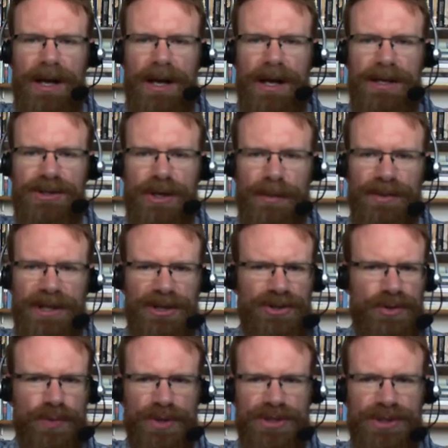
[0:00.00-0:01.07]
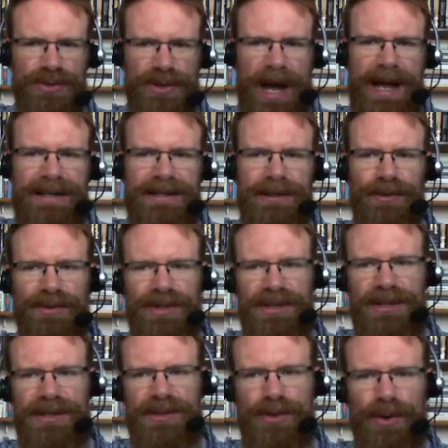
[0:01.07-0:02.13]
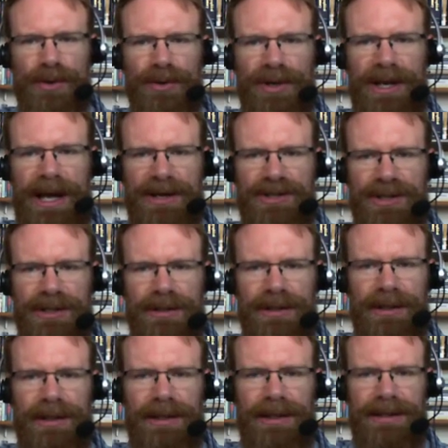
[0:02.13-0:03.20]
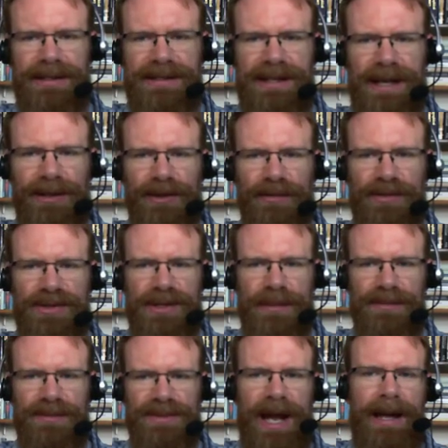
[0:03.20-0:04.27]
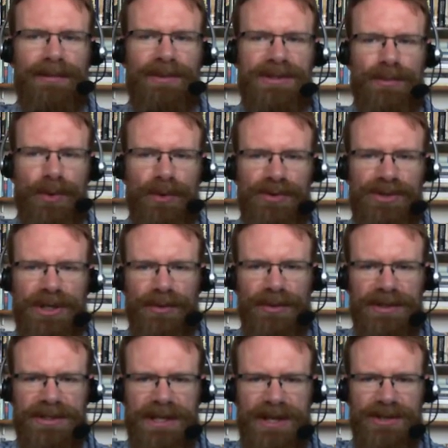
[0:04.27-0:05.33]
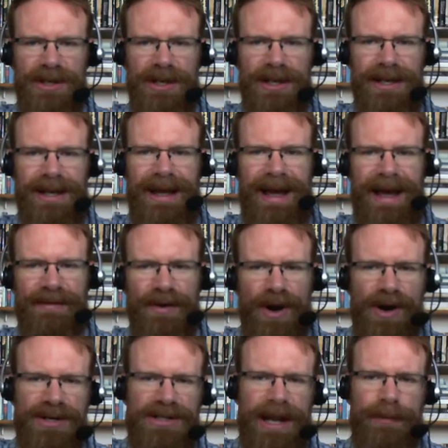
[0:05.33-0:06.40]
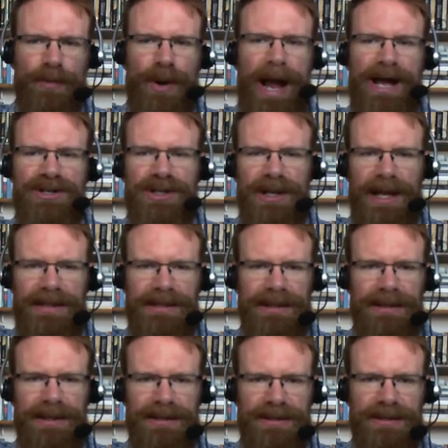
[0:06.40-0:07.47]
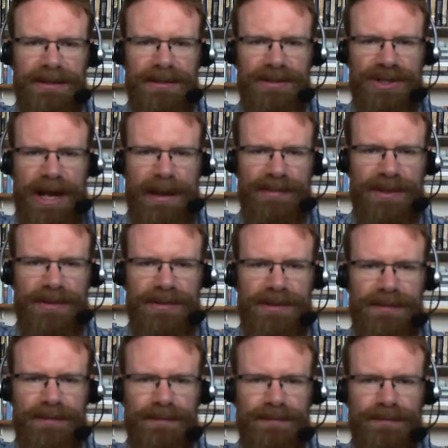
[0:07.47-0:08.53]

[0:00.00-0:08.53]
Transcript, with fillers: Uh, interpretations which do not deal with this historical connection and instead look for some timeless moral generalization have a hard time rationalizing these chapters.